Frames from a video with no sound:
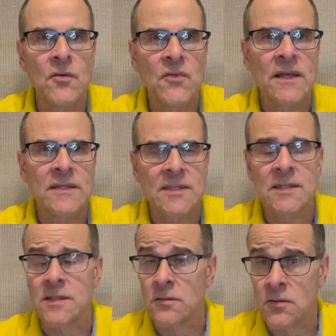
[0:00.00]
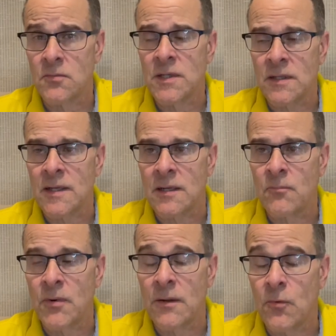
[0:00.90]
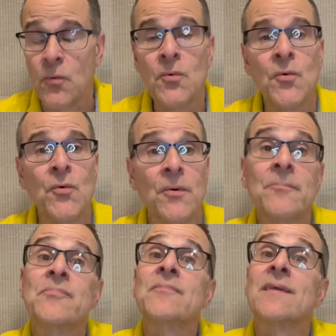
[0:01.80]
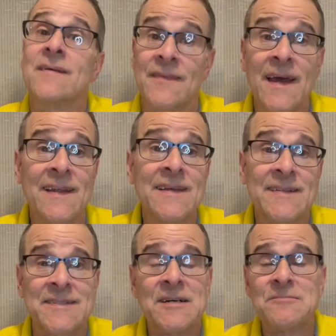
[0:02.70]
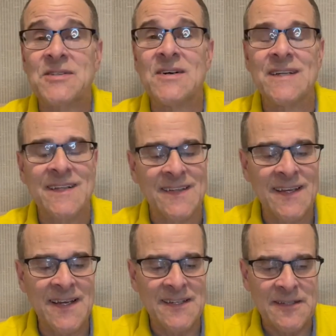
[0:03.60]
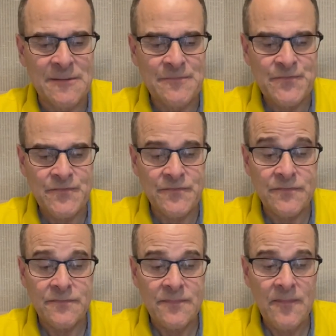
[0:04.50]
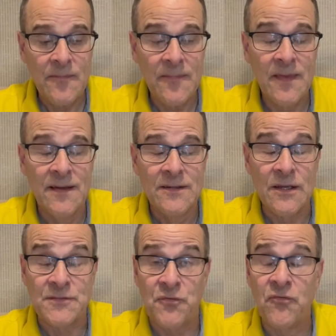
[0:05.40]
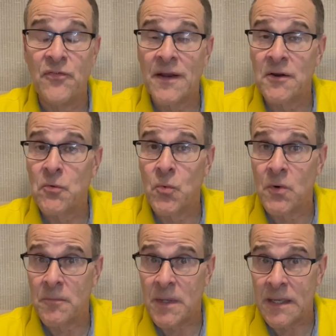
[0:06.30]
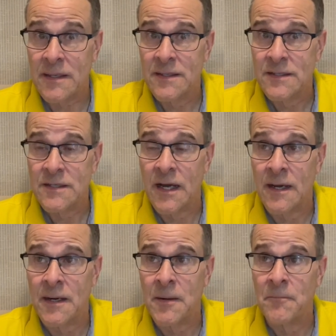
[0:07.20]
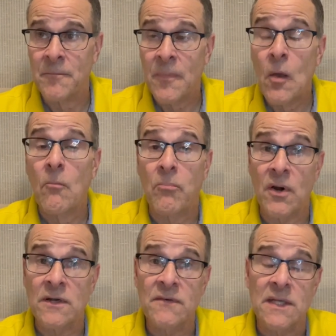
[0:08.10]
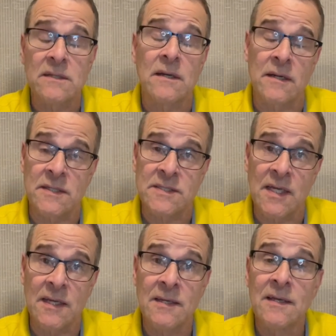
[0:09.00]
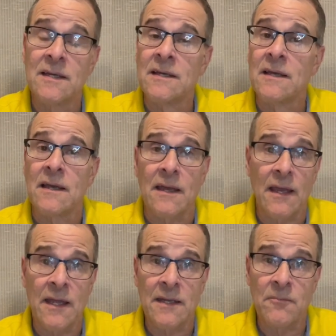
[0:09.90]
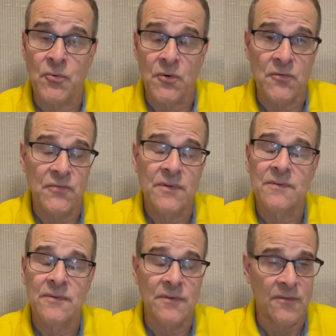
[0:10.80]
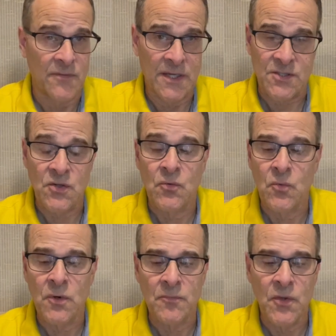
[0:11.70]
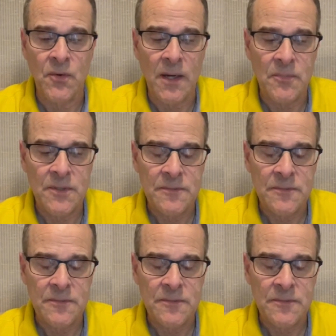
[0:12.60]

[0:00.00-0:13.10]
think it tastes a little bit like a bread. Ooh, that heat comes on at the end. It's very warming. Part of it, I'm gonna say 80 proof. That's gonna warm you up.